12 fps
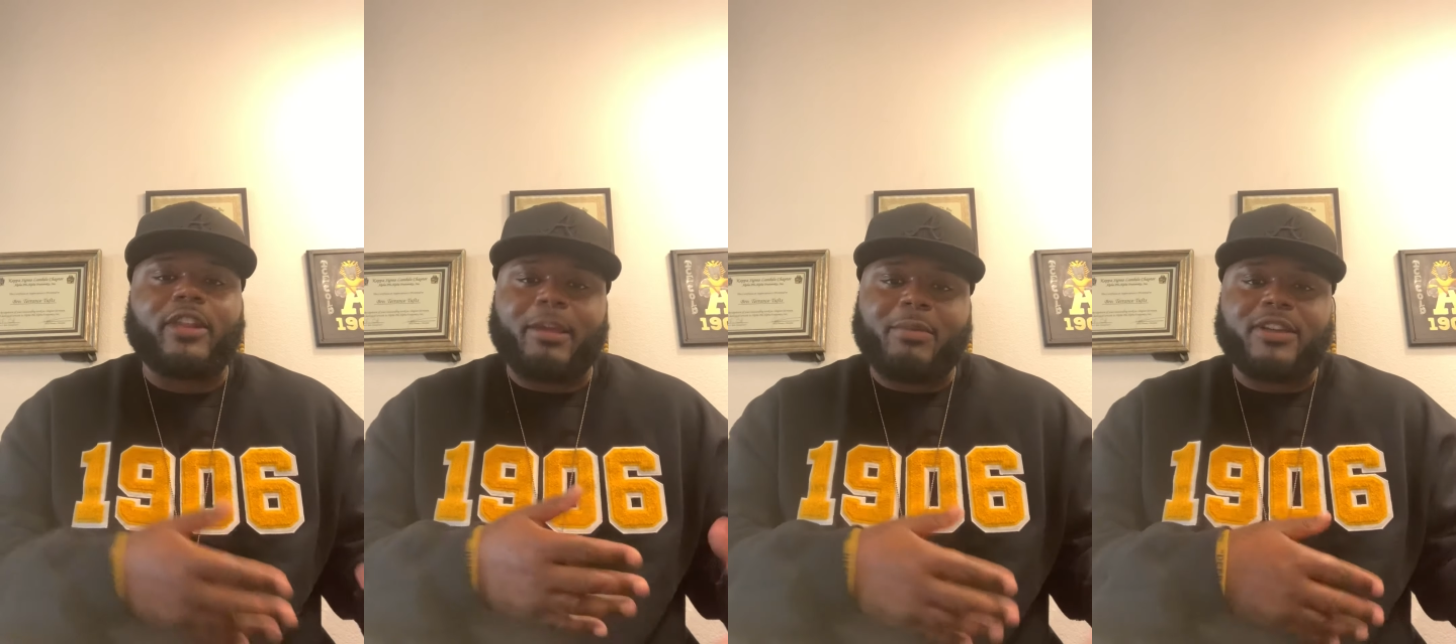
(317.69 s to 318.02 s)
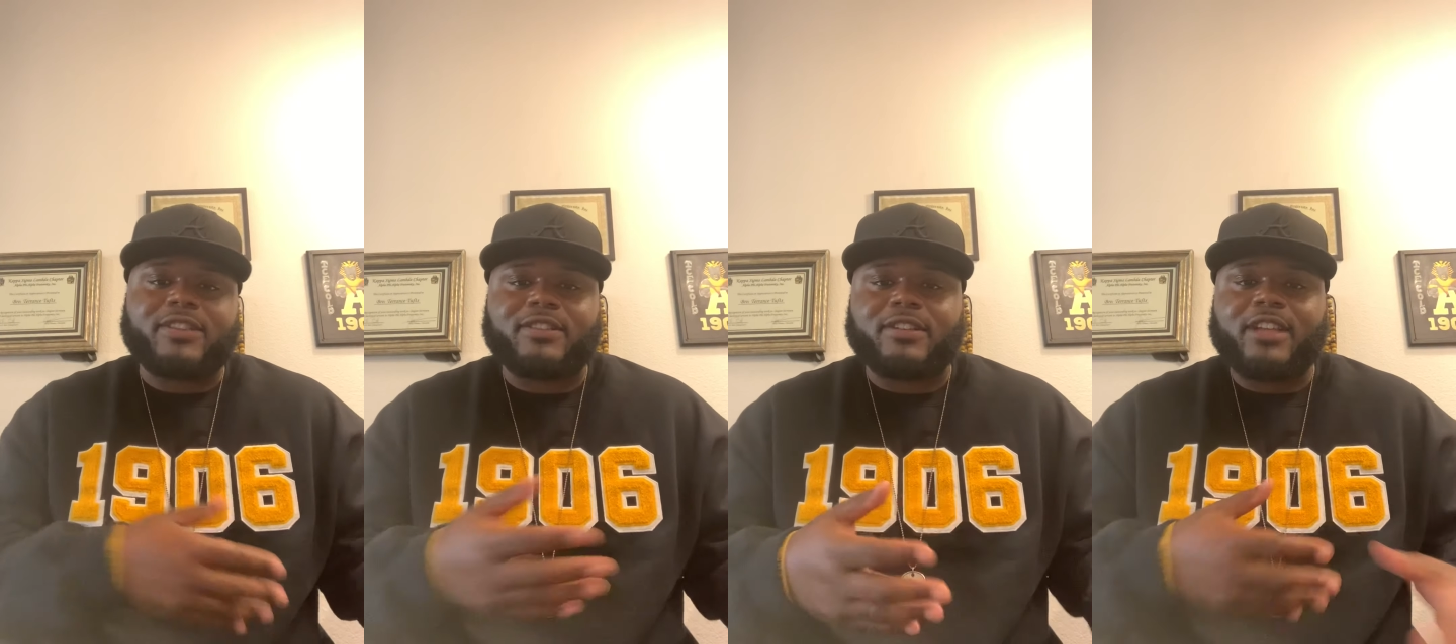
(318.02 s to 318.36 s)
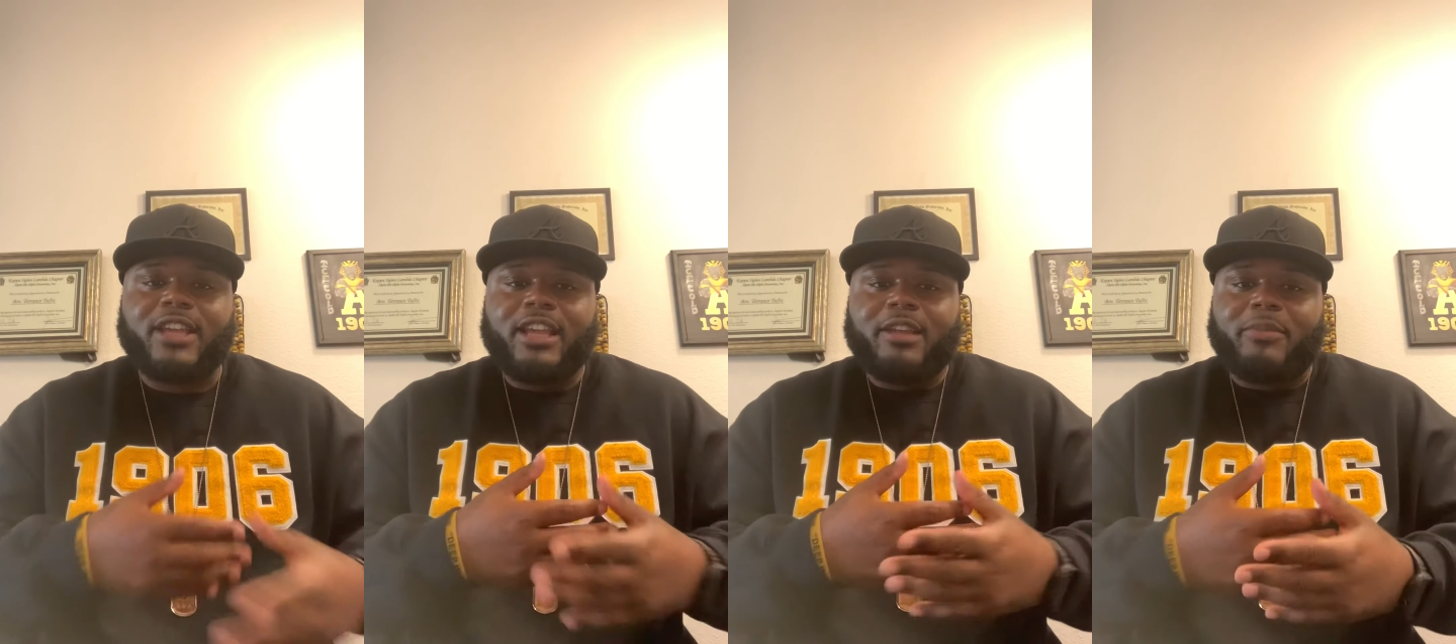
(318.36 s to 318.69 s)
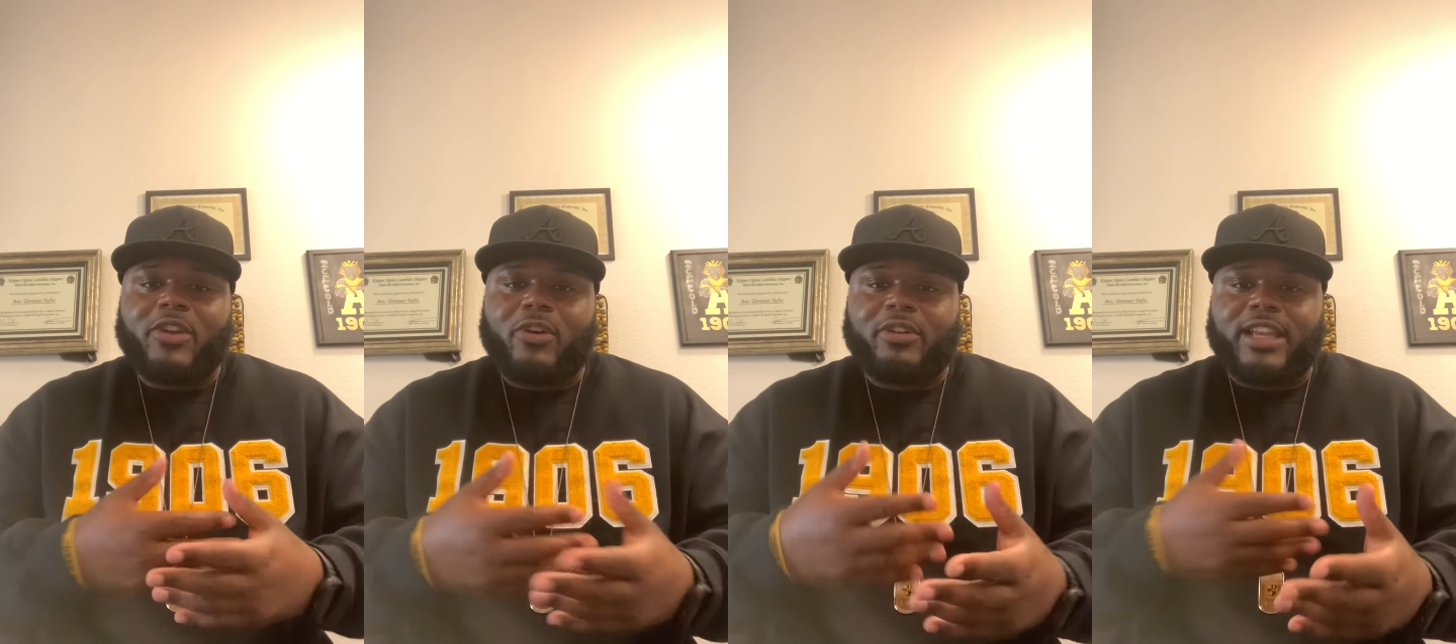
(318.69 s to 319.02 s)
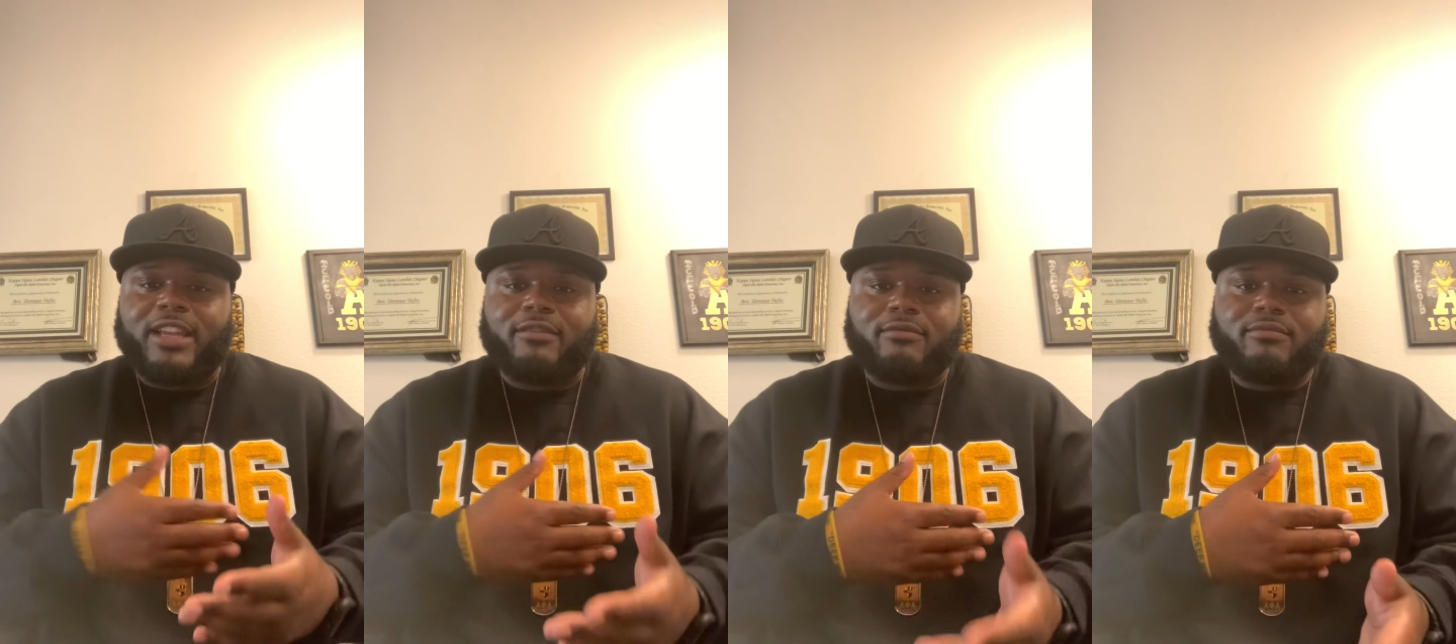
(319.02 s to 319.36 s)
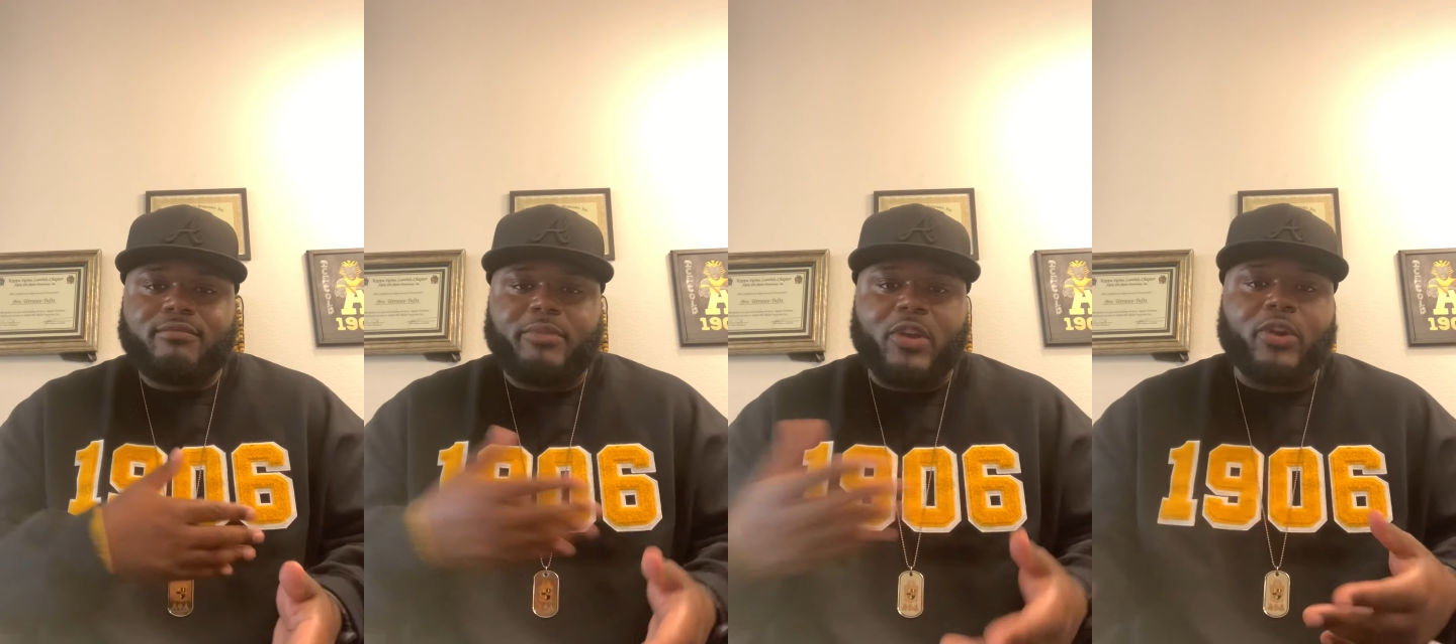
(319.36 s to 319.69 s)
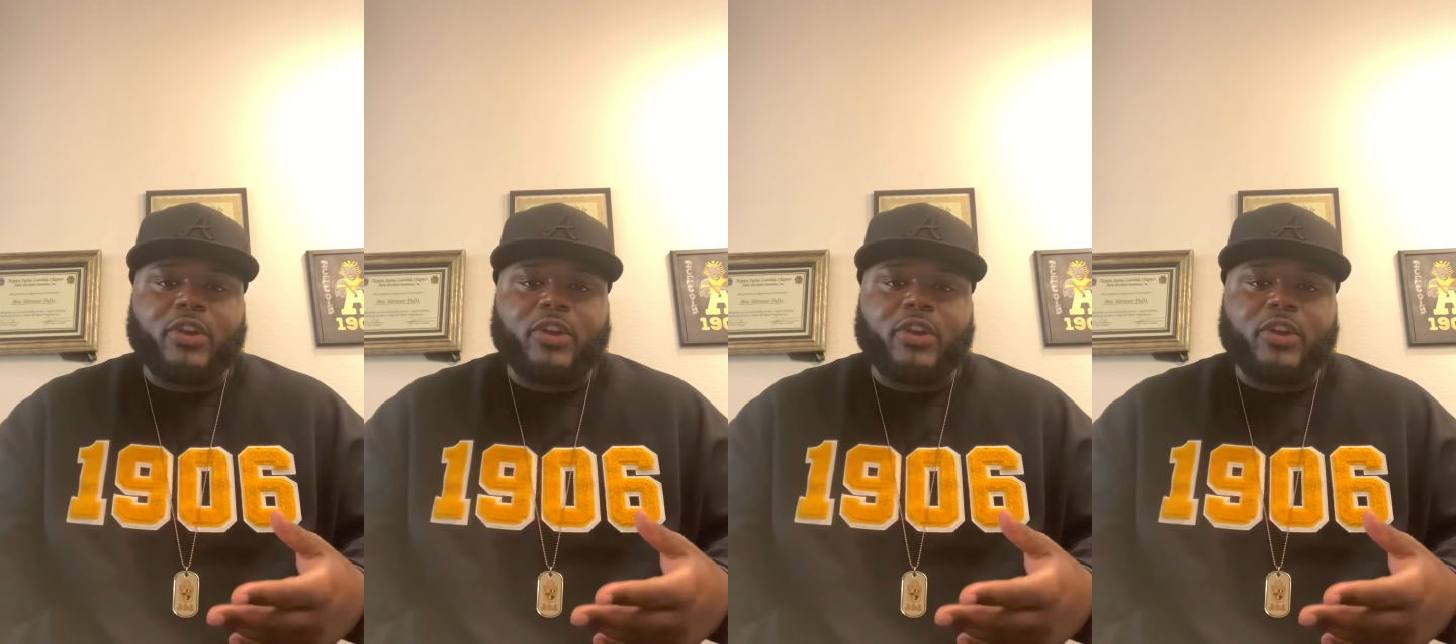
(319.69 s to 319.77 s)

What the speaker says: They about to be on